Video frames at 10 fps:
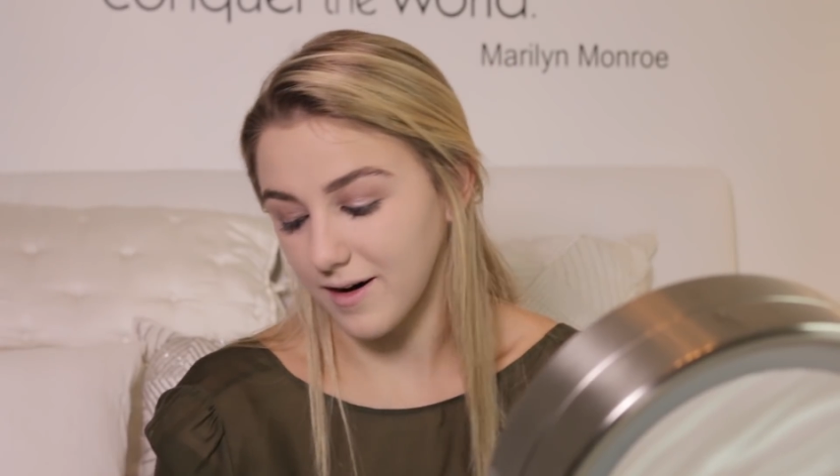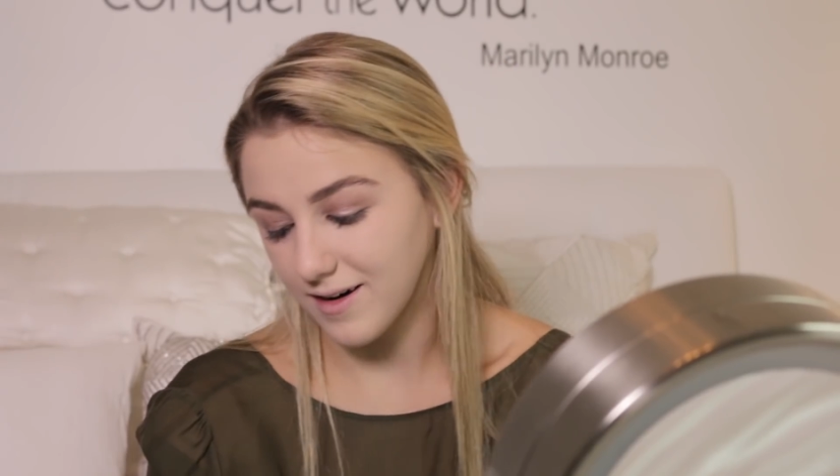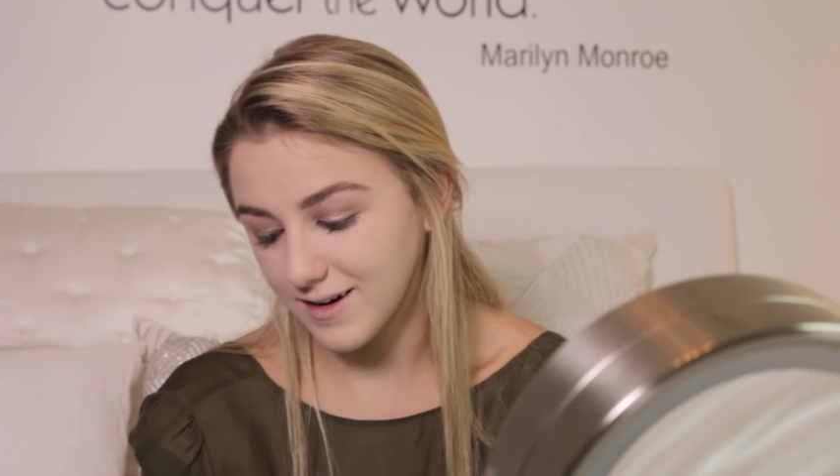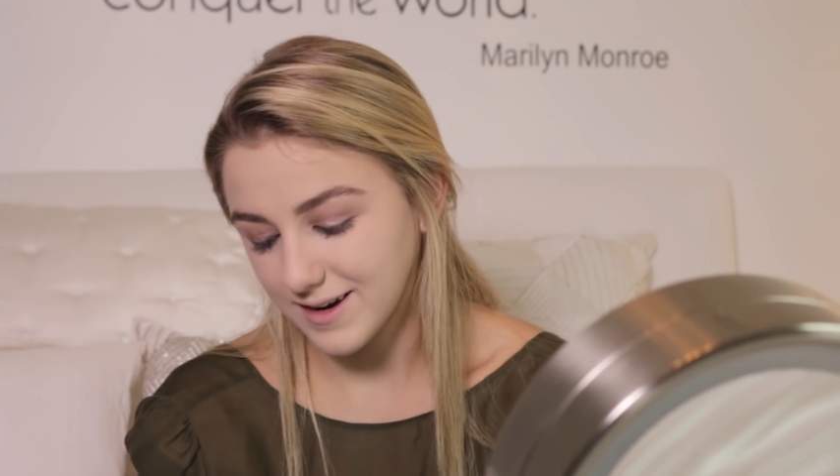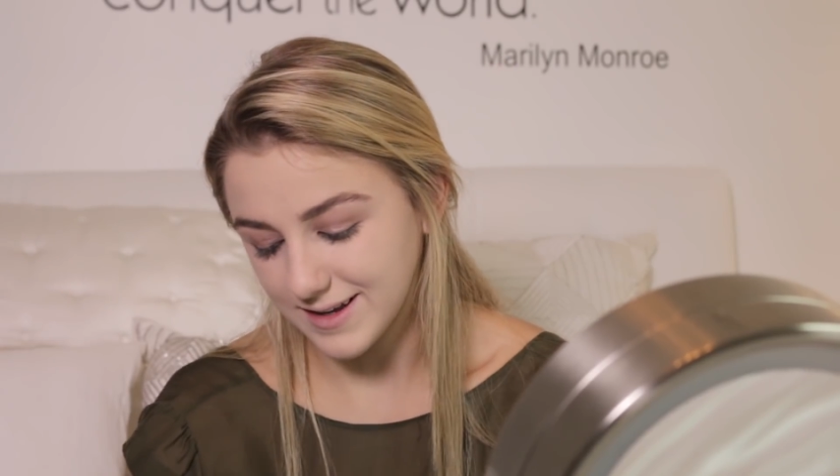
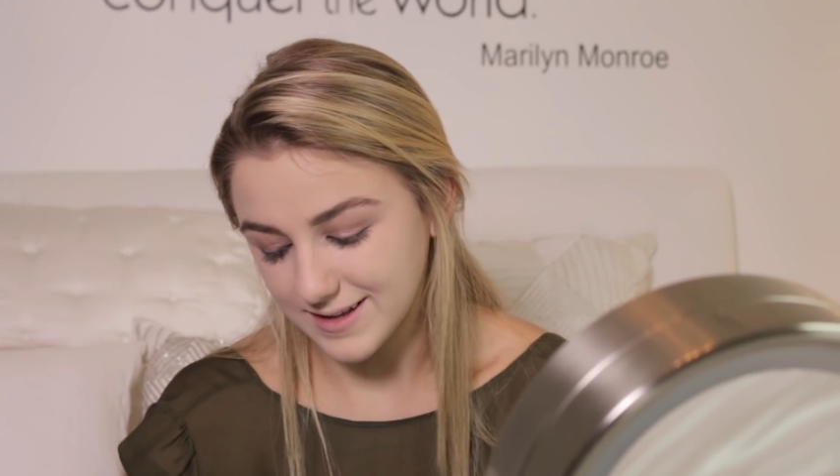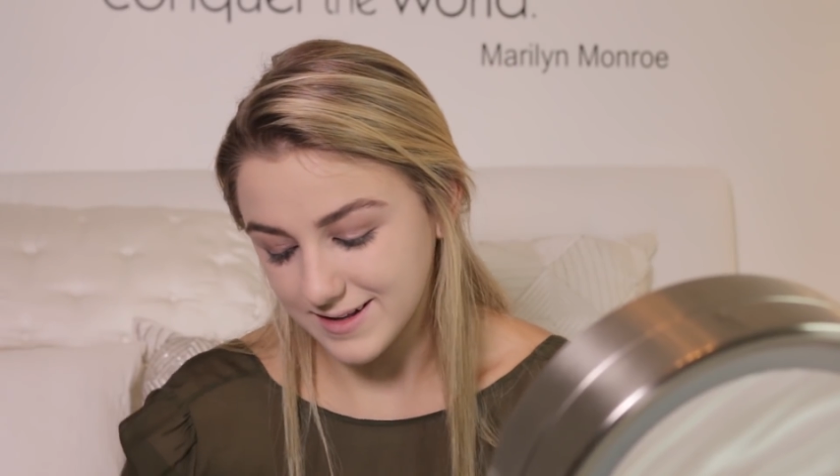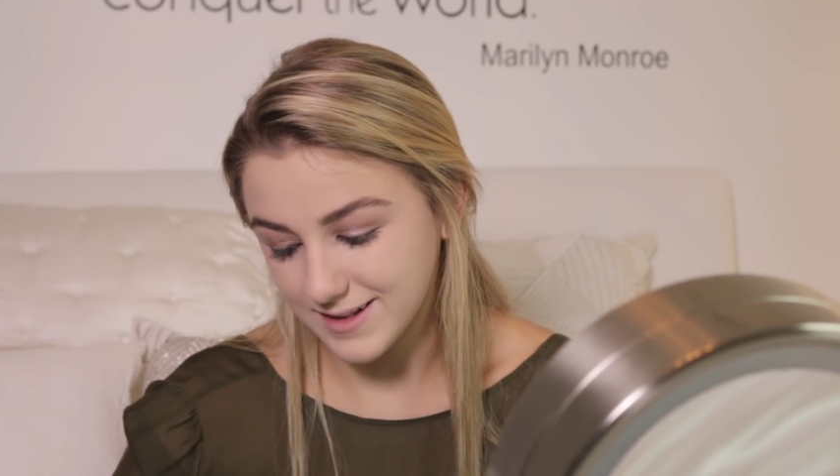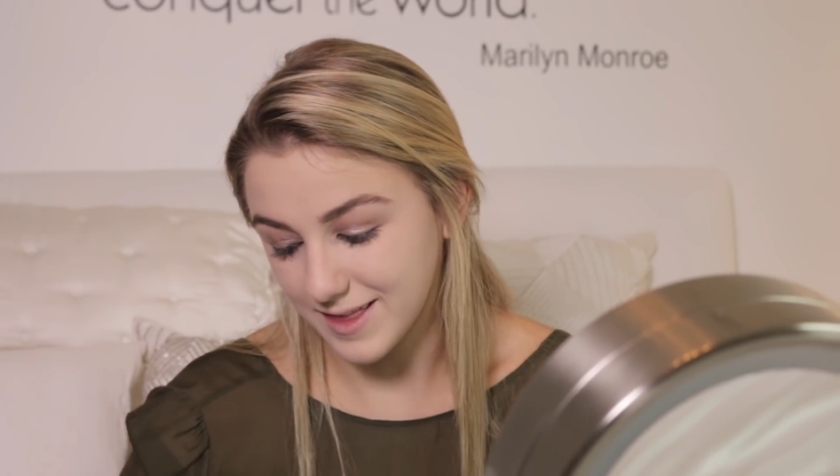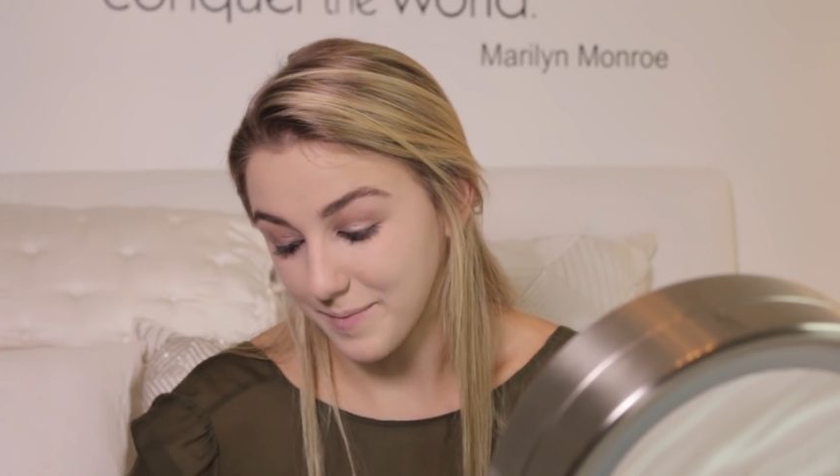part
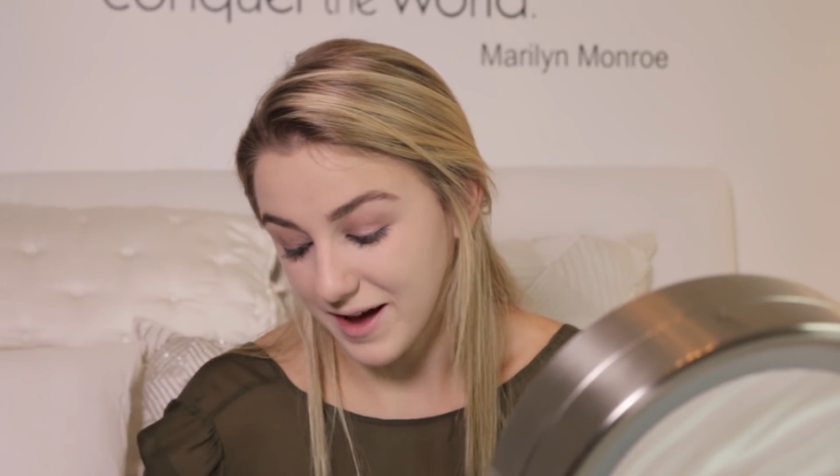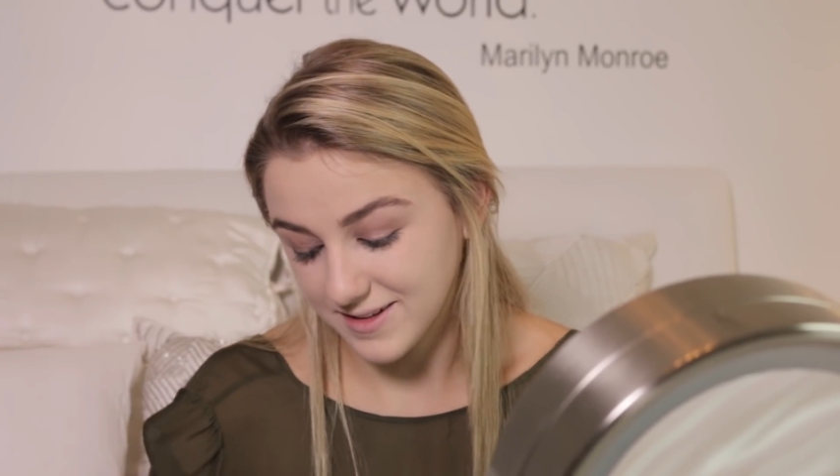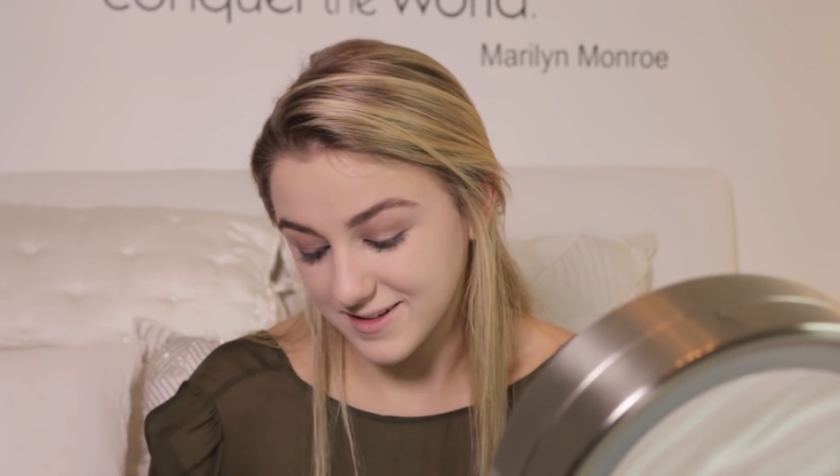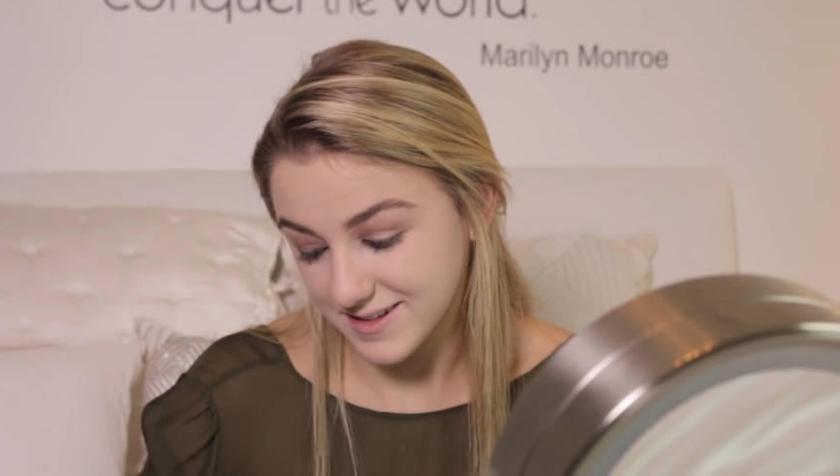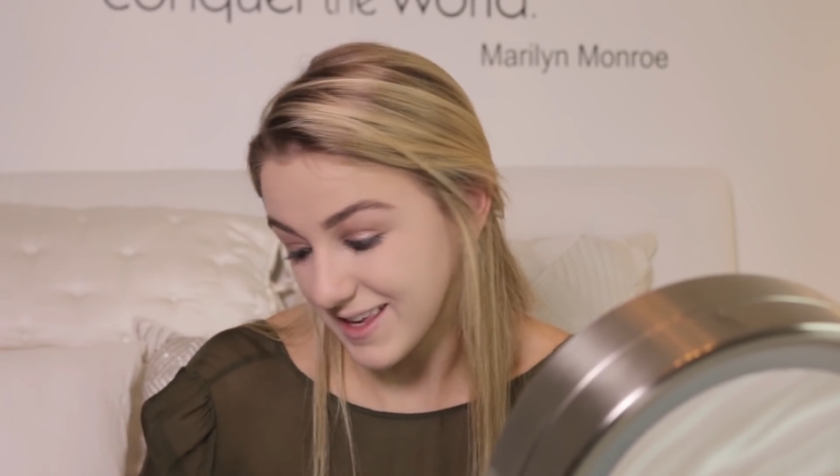is the
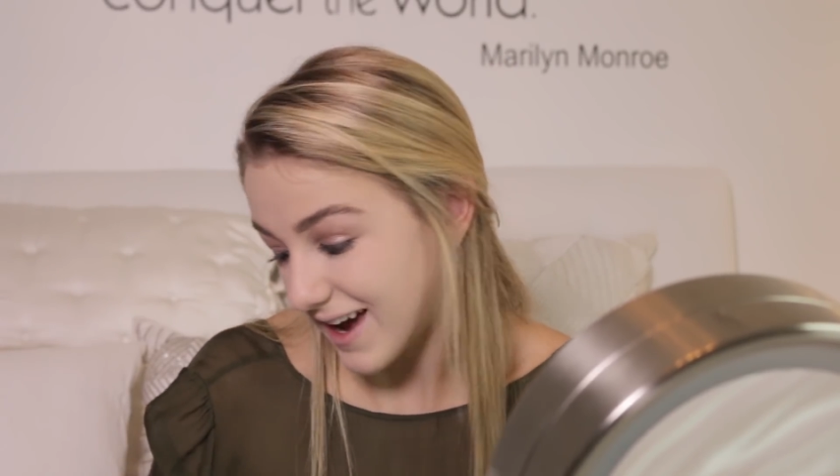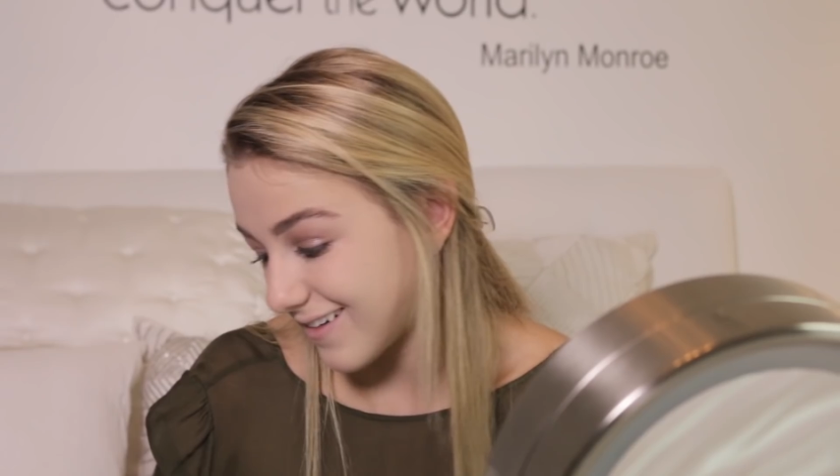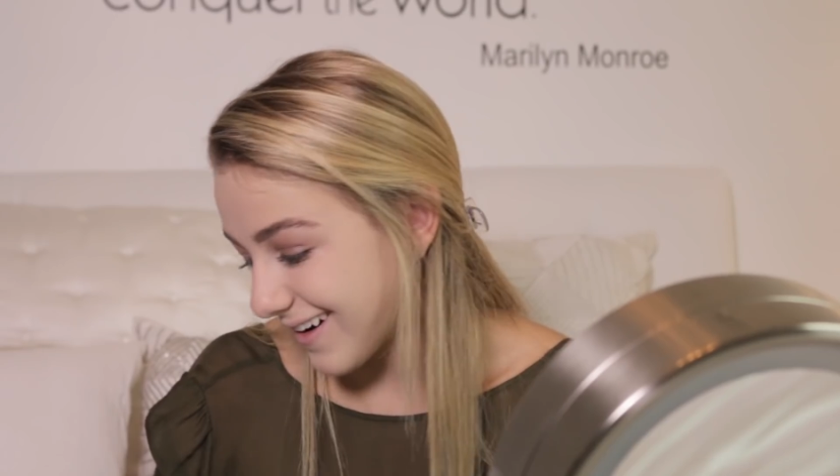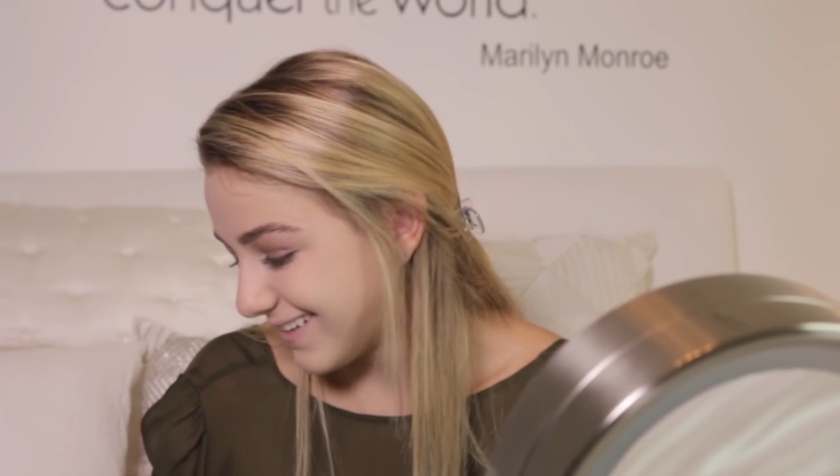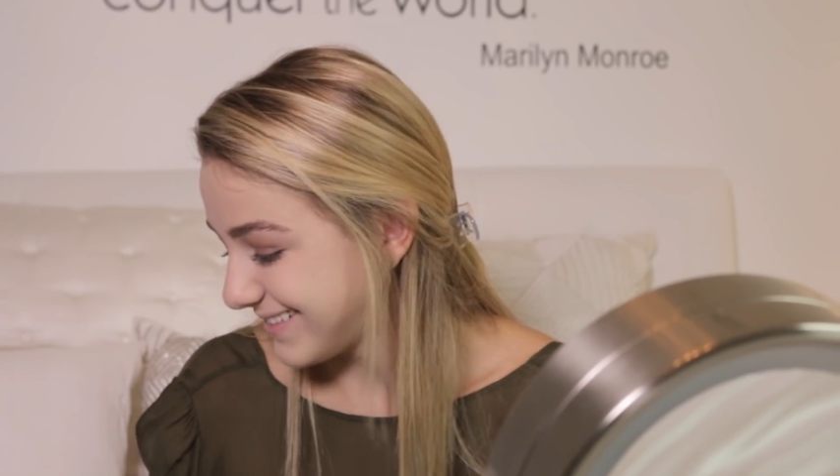
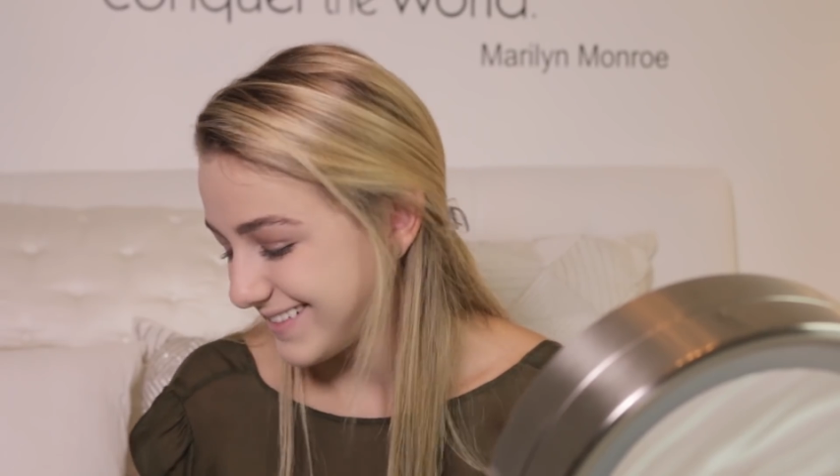mascara.